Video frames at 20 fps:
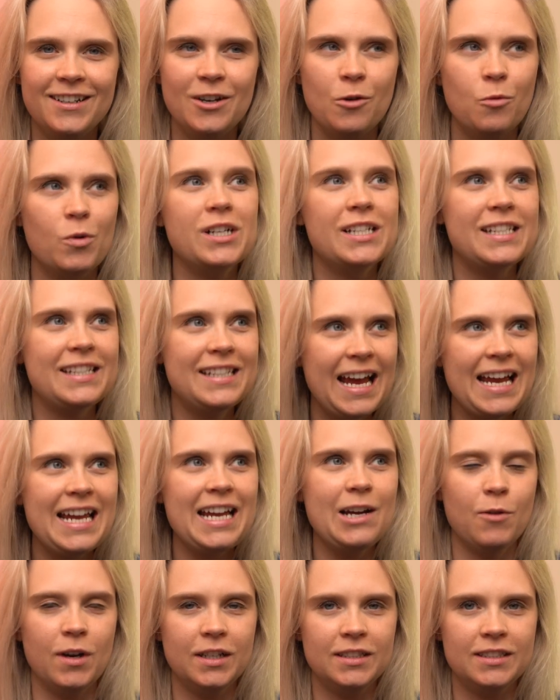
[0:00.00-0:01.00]
We're
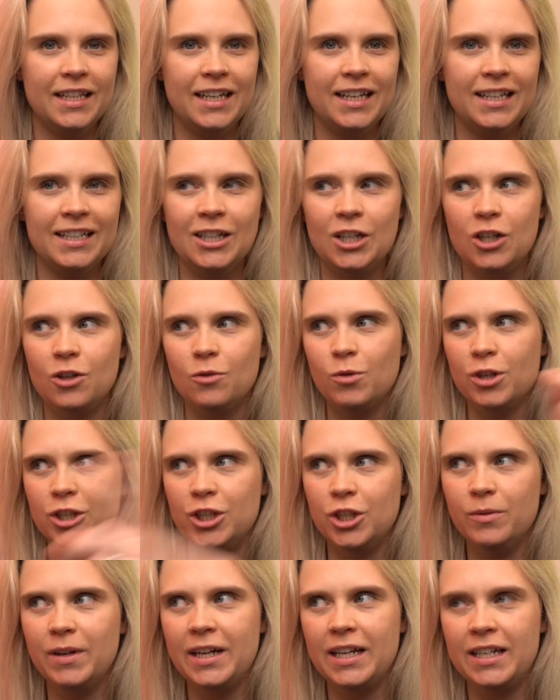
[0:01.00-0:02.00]
saying one thing, we're
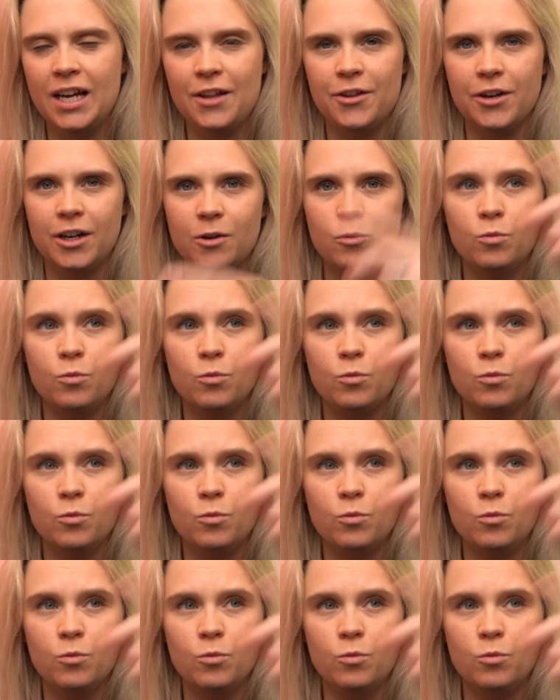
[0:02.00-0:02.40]
doing another.